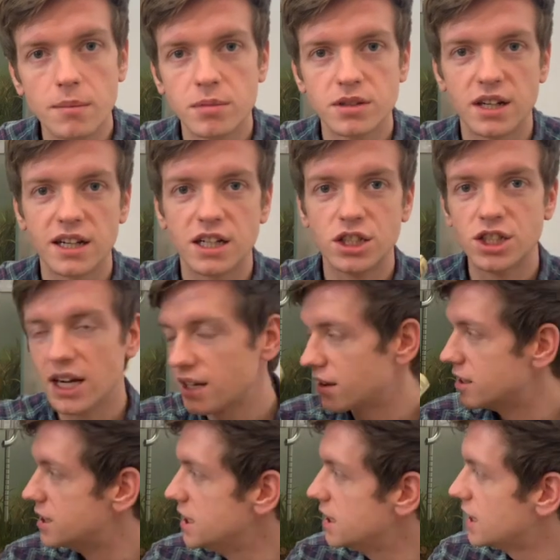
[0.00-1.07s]
because I can check
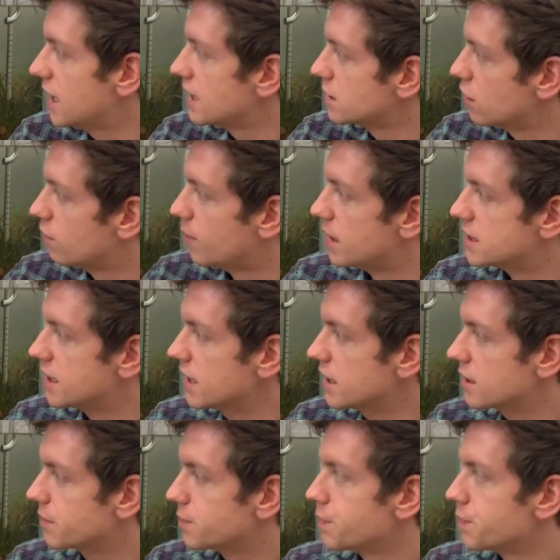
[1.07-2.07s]
the TDS of my tank,